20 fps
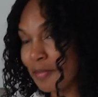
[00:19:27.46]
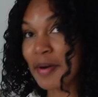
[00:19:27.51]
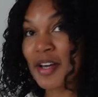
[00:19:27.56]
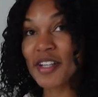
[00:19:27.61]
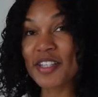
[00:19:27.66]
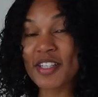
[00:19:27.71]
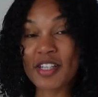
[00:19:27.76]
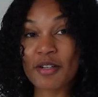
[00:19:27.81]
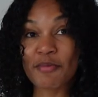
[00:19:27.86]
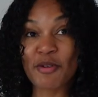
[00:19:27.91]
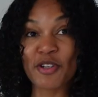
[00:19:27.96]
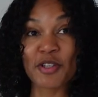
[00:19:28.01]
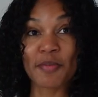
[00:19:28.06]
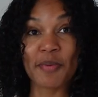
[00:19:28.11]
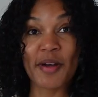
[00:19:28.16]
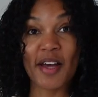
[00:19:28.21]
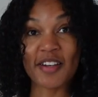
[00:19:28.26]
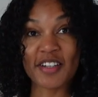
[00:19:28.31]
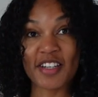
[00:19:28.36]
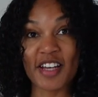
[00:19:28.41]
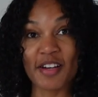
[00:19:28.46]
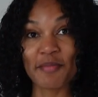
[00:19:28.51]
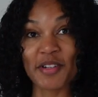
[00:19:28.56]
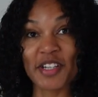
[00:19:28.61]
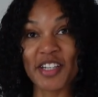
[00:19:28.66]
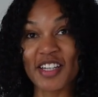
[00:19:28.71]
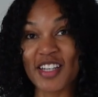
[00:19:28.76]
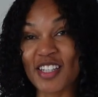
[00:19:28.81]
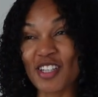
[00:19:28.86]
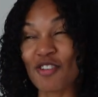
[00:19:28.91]
best thing about the
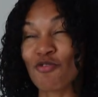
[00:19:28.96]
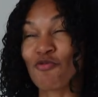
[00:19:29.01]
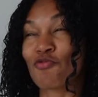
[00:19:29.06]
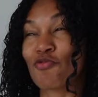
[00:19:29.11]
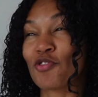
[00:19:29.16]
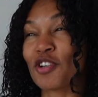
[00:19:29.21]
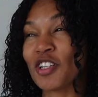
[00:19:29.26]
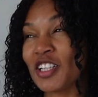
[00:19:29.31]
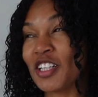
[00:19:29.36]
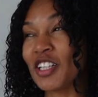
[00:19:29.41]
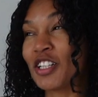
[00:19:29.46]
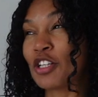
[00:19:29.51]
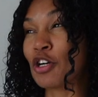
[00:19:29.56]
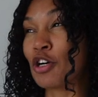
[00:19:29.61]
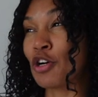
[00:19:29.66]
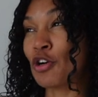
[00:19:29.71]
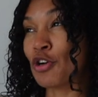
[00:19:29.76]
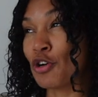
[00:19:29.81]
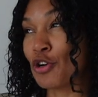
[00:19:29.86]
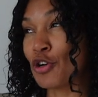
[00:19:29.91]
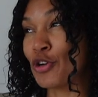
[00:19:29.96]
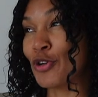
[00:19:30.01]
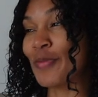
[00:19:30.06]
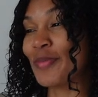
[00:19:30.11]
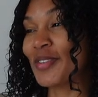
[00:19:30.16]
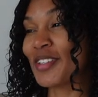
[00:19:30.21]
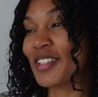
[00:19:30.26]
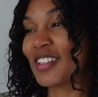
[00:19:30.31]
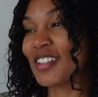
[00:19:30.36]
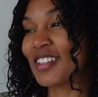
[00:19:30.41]
pandemic is it really
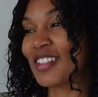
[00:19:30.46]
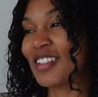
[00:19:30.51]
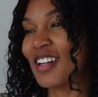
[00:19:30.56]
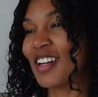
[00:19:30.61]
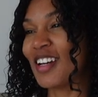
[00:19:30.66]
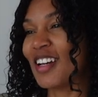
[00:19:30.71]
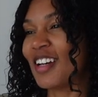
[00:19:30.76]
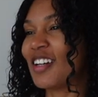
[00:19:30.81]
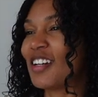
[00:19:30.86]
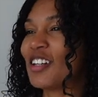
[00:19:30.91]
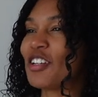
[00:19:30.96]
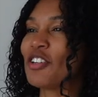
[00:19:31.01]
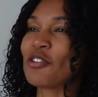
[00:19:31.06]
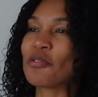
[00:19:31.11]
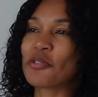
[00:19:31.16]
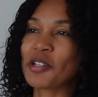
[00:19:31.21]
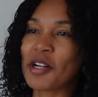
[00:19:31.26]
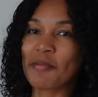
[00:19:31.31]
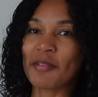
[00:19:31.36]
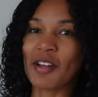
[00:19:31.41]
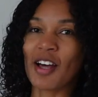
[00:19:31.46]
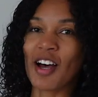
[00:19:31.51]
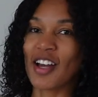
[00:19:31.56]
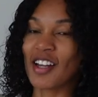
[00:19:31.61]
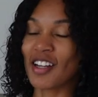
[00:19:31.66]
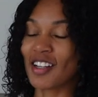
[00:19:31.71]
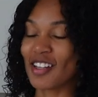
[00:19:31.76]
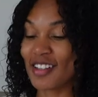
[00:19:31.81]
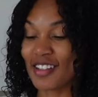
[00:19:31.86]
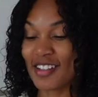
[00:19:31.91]
curbed. You know what, I'm
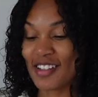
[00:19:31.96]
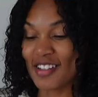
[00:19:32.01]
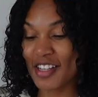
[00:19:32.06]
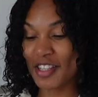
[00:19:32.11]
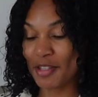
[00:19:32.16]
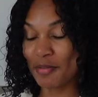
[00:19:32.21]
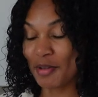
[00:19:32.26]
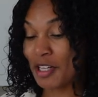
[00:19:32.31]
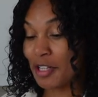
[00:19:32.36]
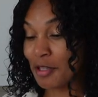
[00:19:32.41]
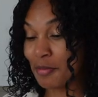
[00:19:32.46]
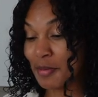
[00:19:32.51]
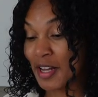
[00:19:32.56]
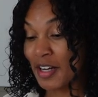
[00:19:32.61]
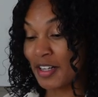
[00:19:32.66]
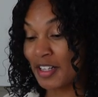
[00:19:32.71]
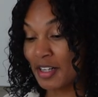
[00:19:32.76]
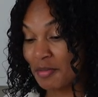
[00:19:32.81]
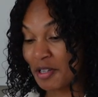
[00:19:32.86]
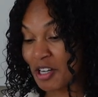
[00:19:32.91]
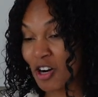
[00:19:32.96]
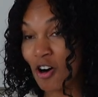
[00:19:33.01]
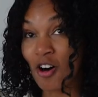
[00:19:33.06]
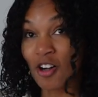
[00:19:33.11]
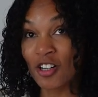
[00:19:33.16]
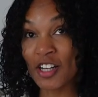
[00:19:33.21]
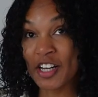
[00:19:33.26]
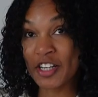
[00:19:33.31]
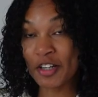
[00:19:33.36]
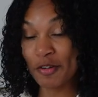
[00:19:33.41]
lying, because at the beginning of the pandemic,
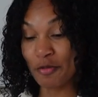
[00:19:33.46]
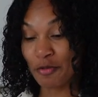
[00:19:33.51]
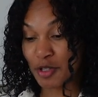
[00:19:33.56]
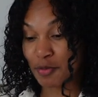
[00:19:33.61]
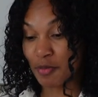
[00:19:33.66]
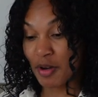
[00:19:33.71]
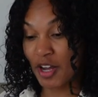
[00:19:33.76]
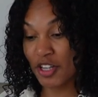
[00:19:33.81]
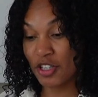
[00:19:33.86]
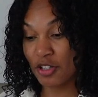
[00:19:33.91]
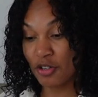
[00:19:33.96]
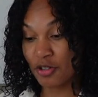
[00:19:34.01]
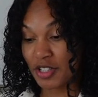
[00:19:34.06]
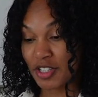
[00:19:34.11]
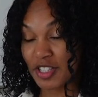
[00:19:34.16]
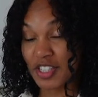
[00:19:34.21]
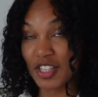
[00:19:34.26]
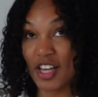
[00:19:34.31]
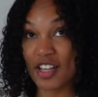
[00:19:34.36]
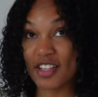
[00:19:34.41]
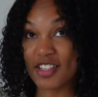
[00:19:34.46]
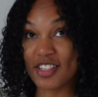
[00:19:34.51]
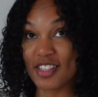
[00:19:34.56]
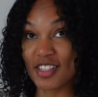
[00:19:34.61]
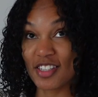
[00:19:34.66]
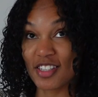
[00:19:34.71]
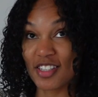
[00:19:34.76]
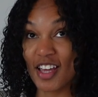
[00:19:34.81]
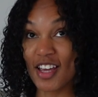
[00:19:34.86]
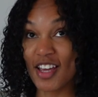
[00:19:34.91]
all I did was buy yoga
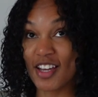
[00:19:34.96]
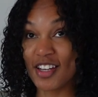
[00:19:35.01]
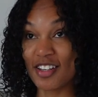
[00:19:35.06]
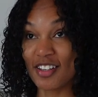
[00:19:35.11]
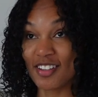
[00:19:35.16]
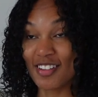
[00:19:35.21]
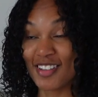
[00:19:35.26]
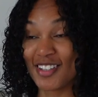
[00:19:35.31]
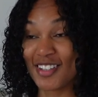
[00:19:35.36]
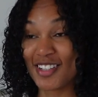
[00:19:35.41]
sets and